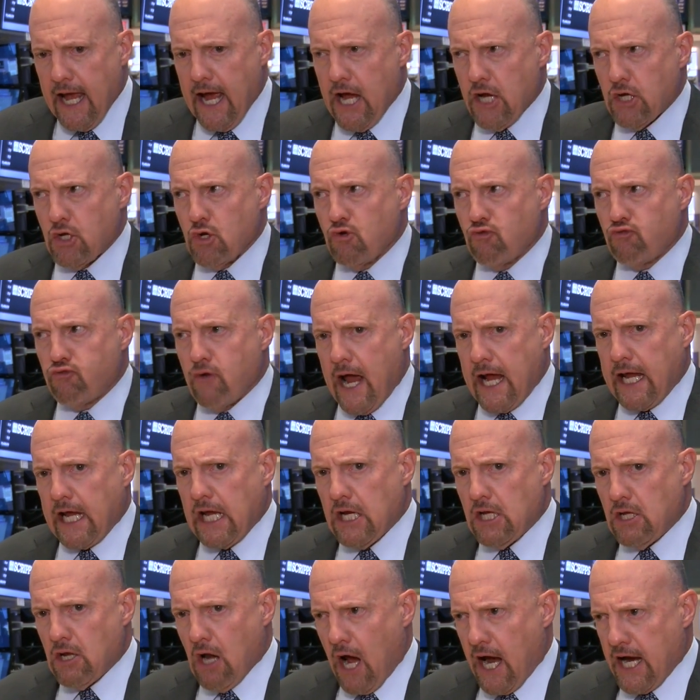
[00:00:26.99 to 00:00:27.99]
and you
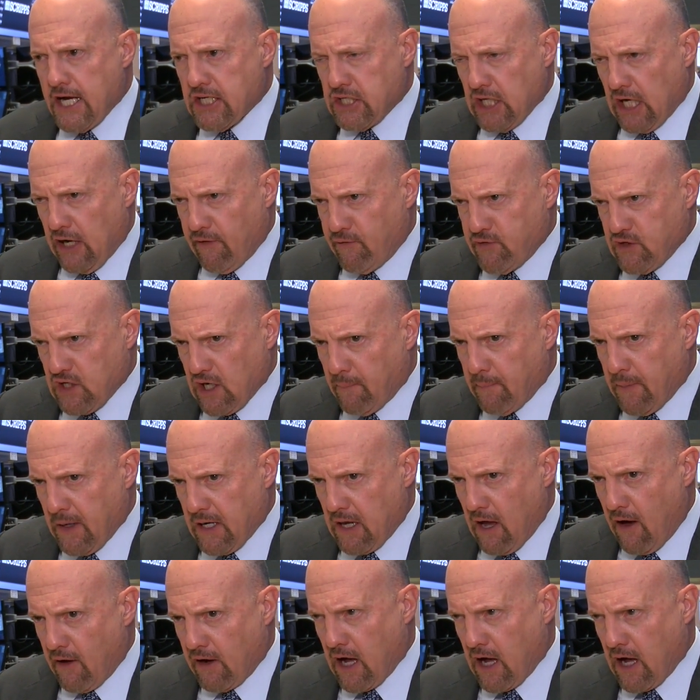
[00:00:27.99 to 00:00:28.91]
recognize that if somebody,